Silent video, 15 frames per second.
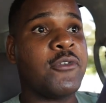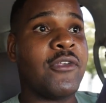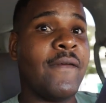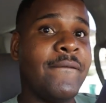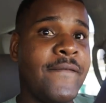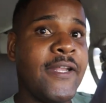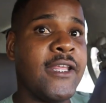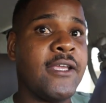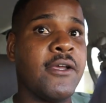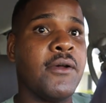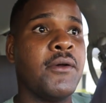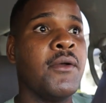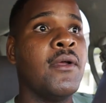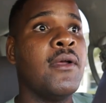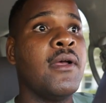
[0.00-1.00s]
a video.
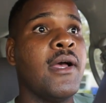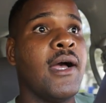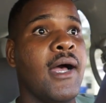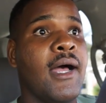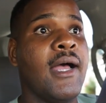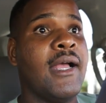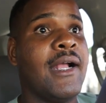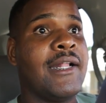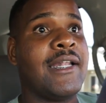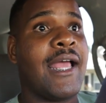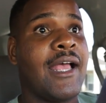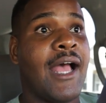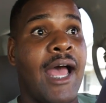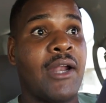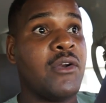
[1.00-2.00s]
That
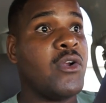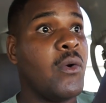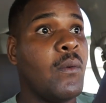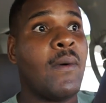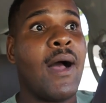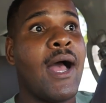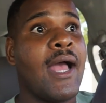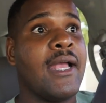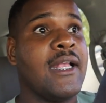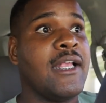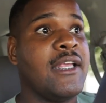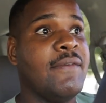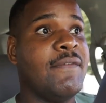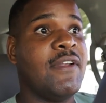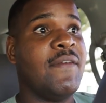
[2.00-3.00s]
I don't know why.
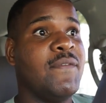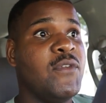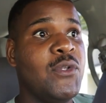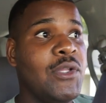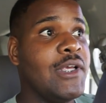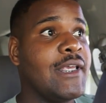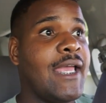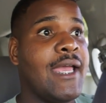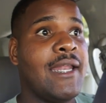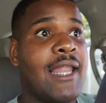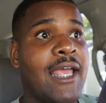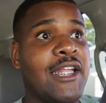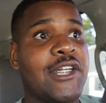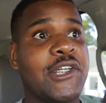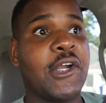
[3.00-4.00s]
Even if you look at
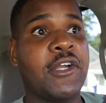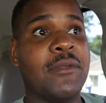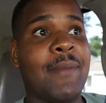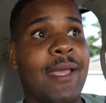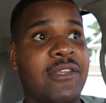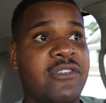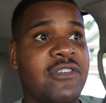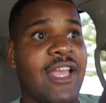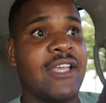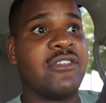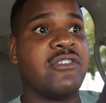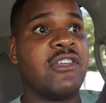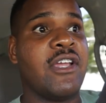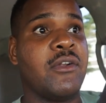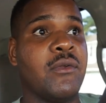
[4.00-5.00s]
like Dirty Max Jack's
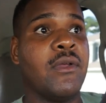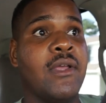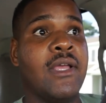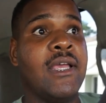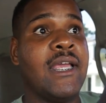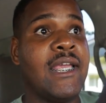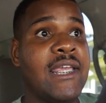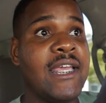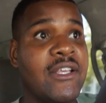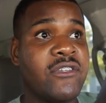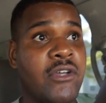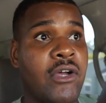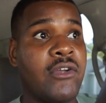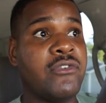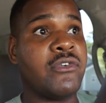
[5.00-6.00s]
channel, he has
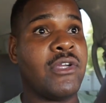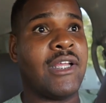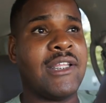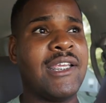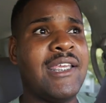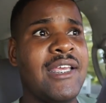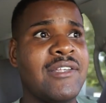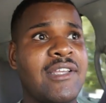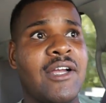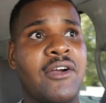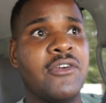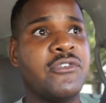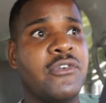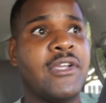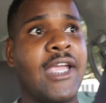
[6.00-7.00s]
100. I think he has like
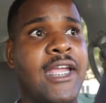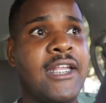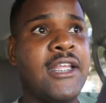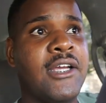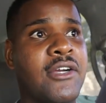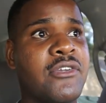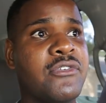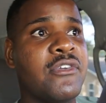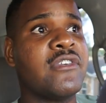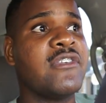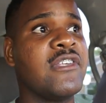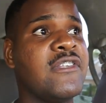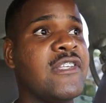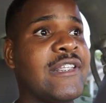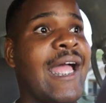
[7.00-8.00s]
180,
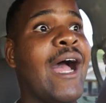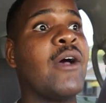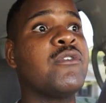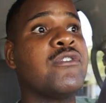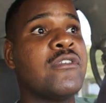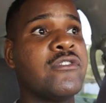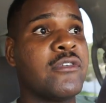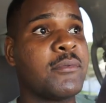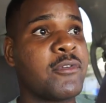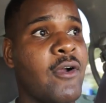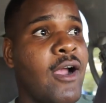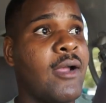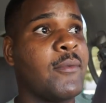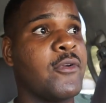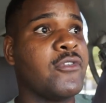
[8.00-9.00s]
160,000
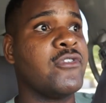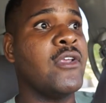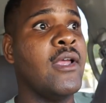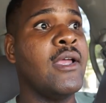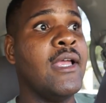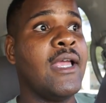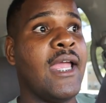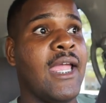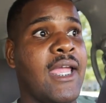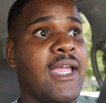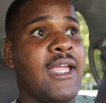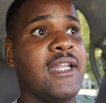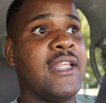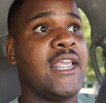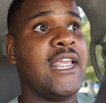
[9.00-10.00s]
subscribers, and